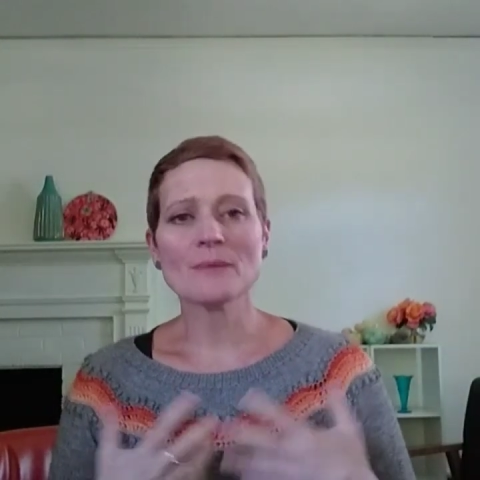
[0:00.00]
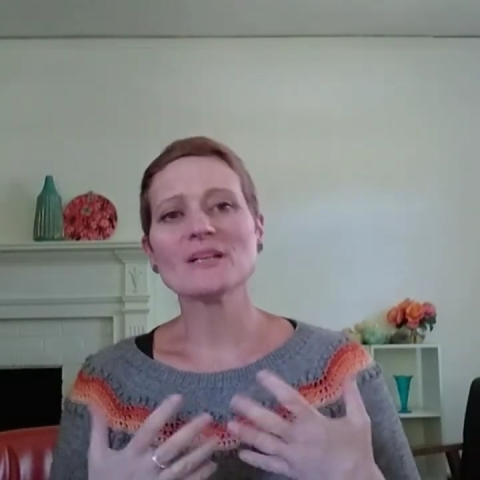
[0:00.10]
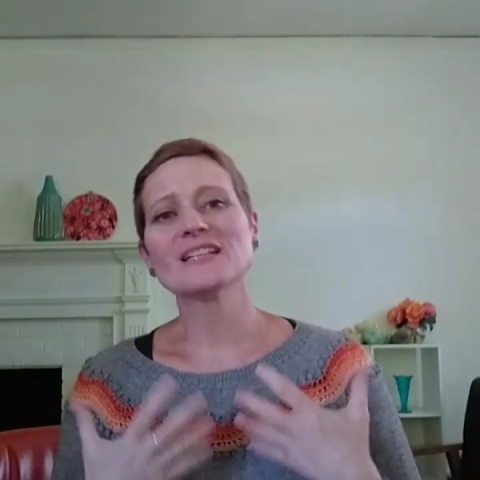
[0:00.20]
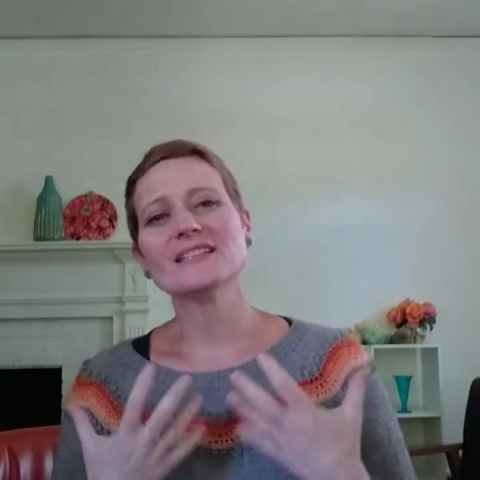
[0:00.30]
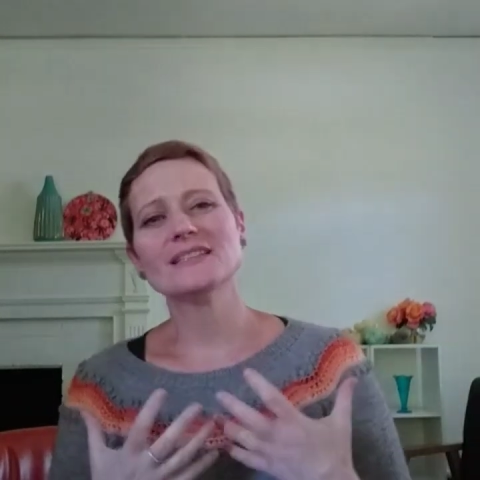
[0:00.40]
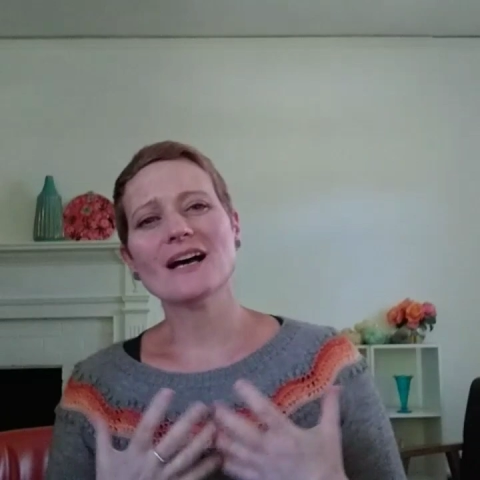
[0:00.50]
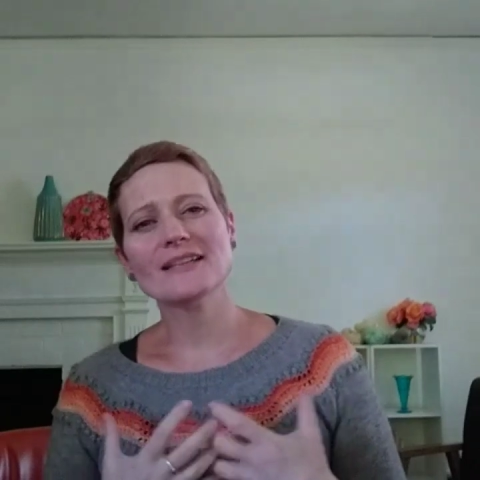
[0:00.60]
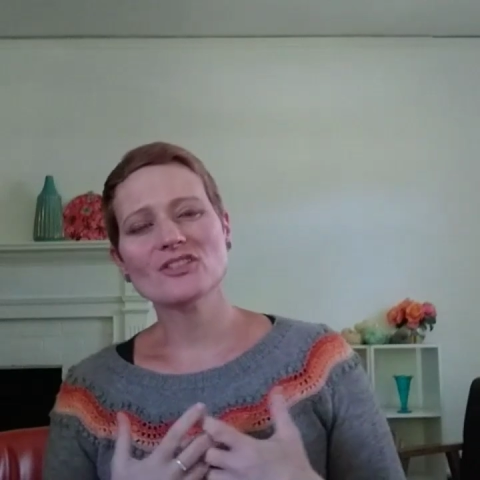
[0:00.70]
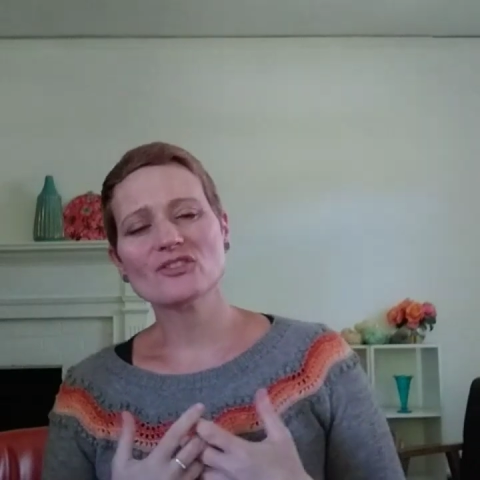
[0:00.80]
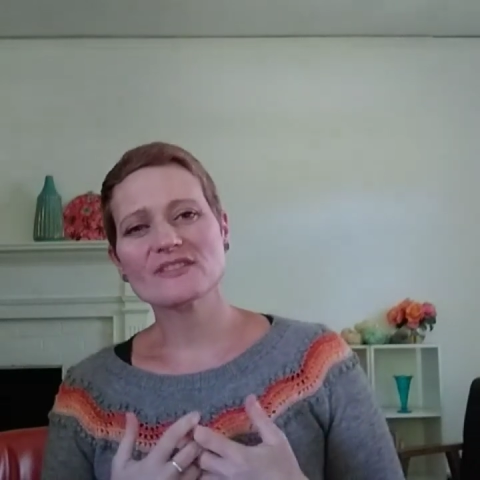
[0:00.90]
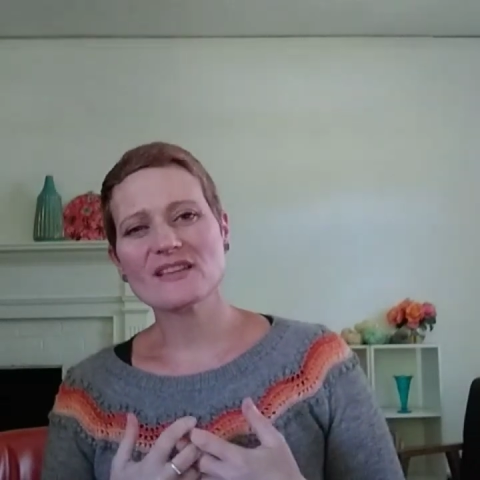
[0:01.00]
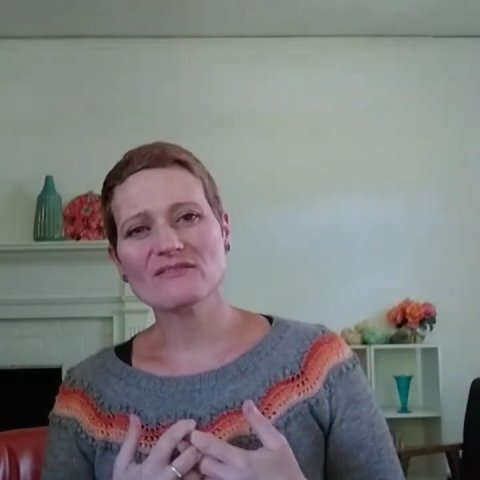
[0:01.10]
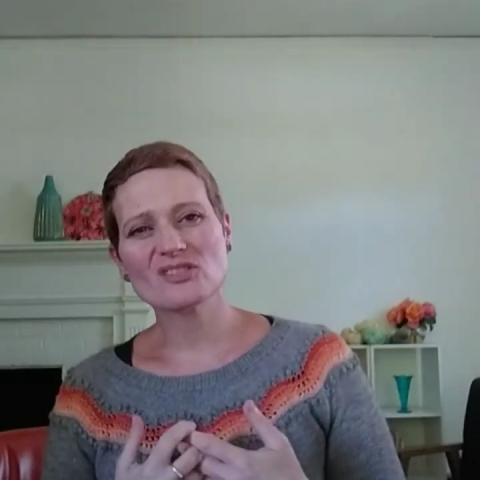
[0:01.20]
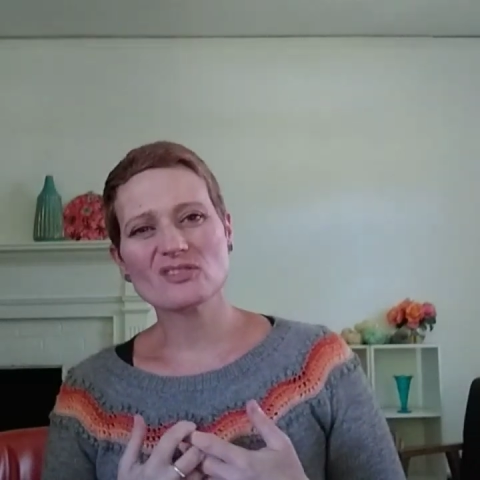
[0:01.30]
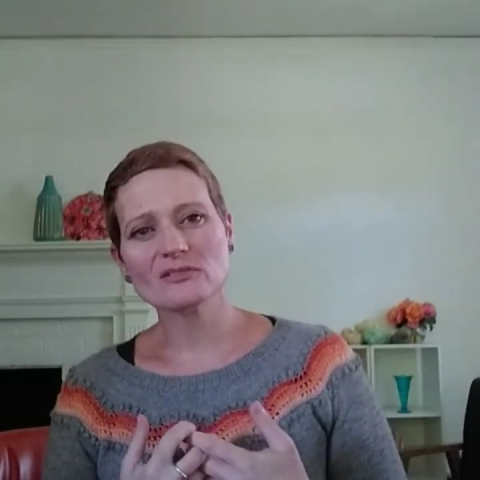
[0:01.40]
chemically dyed yarns
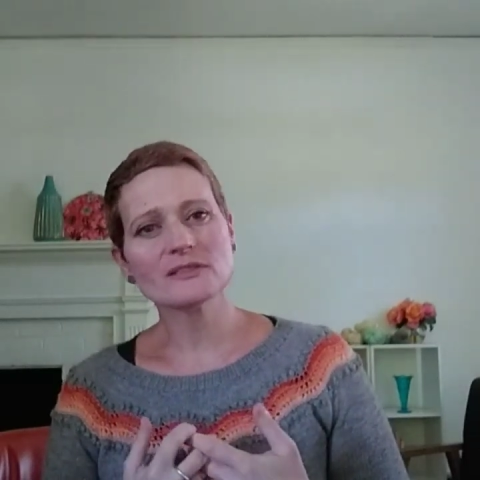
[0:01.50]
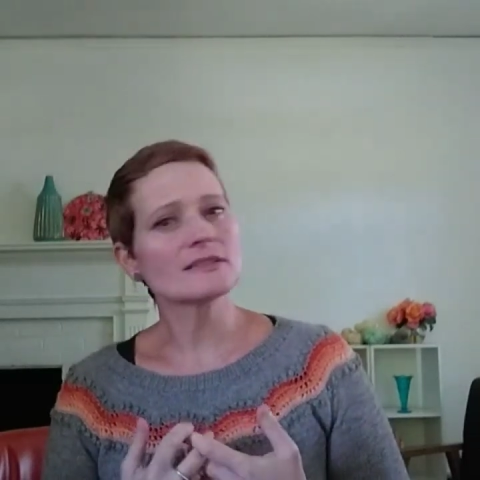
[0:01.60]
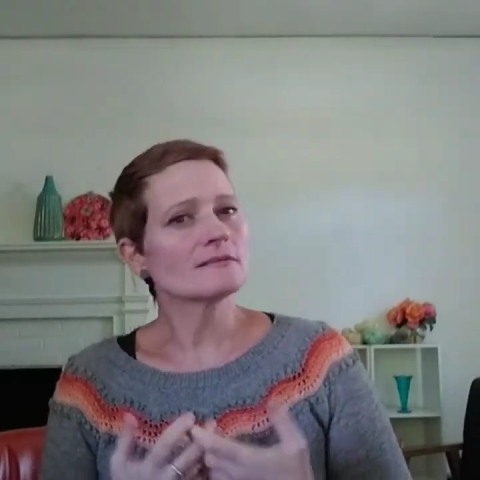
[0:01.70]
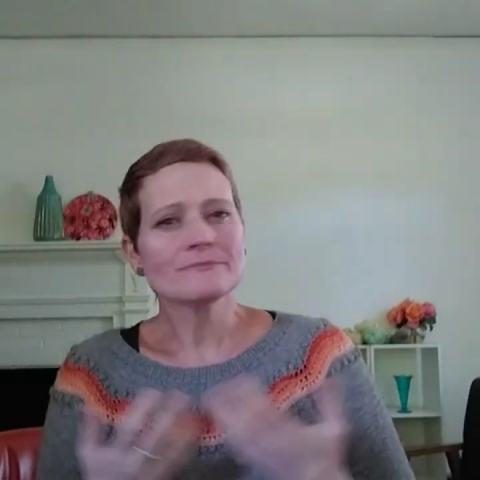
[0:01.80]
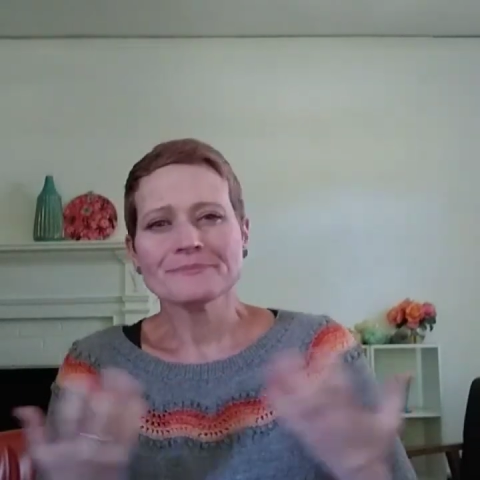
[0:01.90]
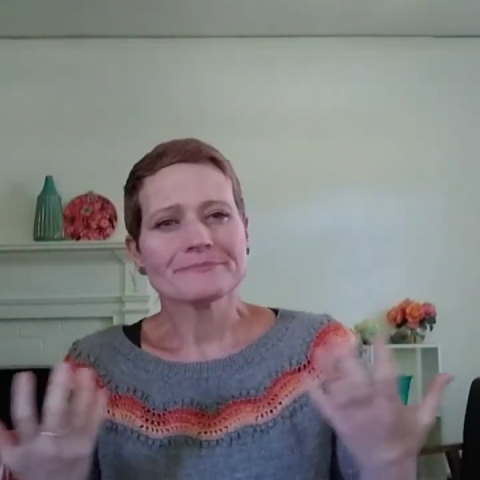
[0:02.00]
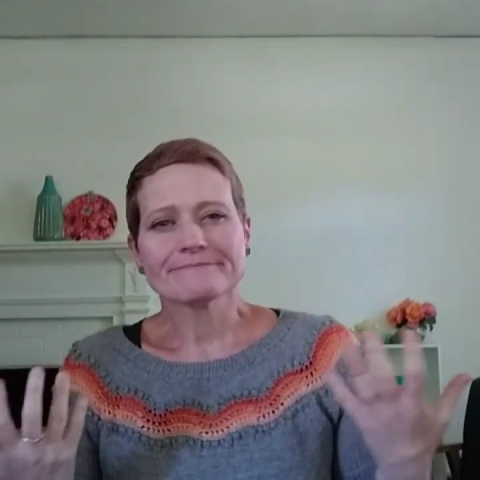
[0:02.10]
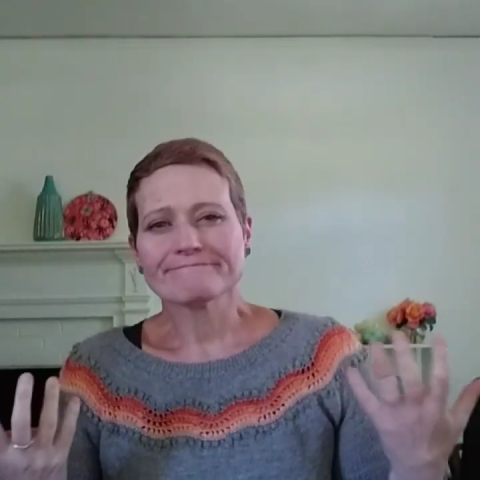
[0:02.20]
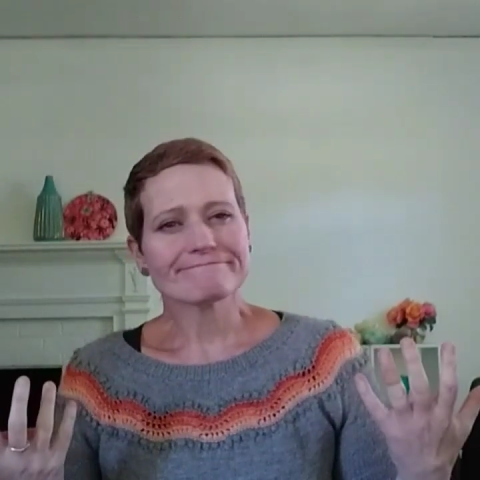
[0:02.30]
have a certain